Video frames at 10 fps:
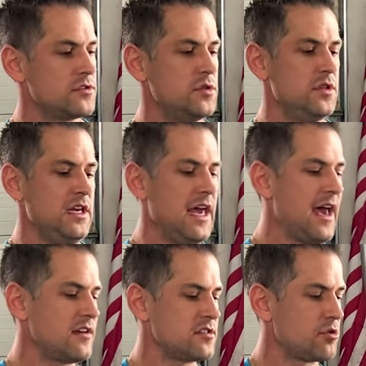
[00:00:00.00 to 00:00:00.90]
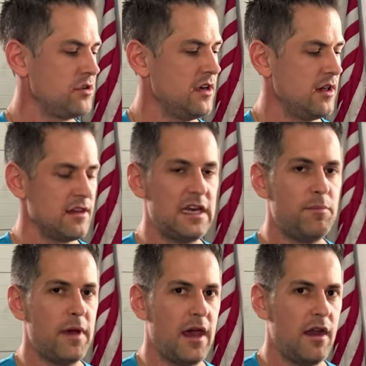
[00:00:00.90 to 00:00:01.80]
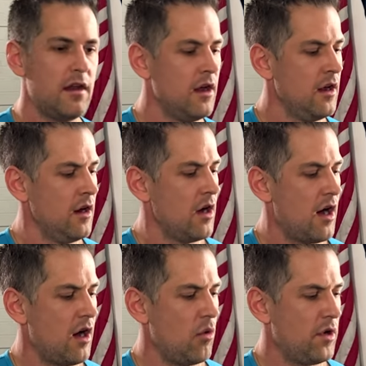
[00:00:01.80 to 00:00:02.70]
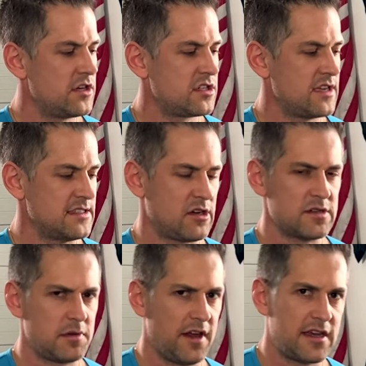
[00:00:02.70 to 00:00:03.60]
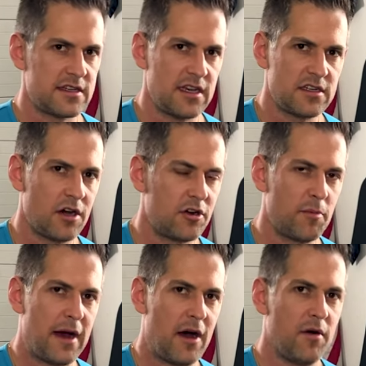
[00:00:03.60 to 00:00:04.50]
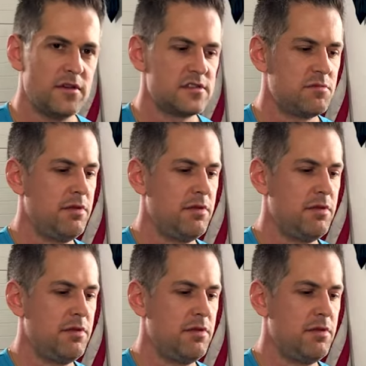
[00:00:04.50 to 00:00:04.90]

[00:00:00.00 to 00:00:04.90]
to the X3 Elite band, uh, which says it goes up to like 600 pounds